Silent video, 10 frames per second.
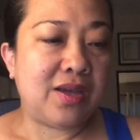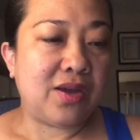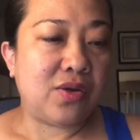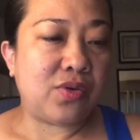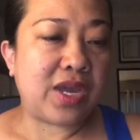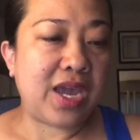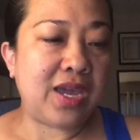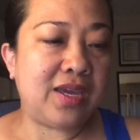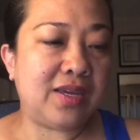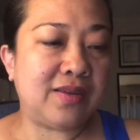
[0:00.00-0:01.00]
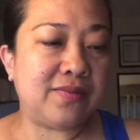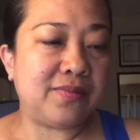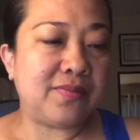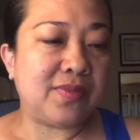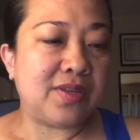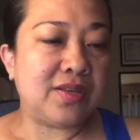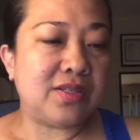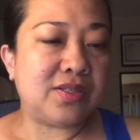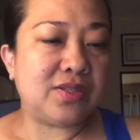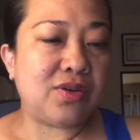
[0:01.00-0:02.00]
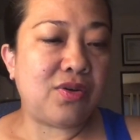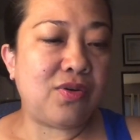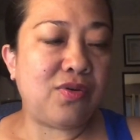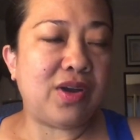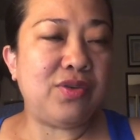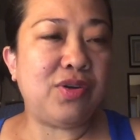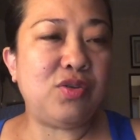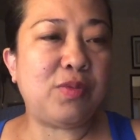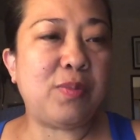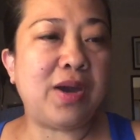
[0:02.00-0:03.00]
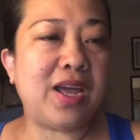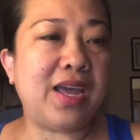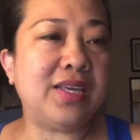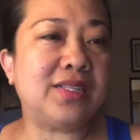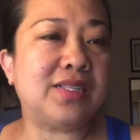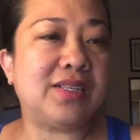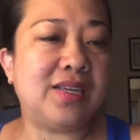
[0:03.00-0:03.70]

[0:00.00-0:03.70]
Okay. So ano pa ba, guys?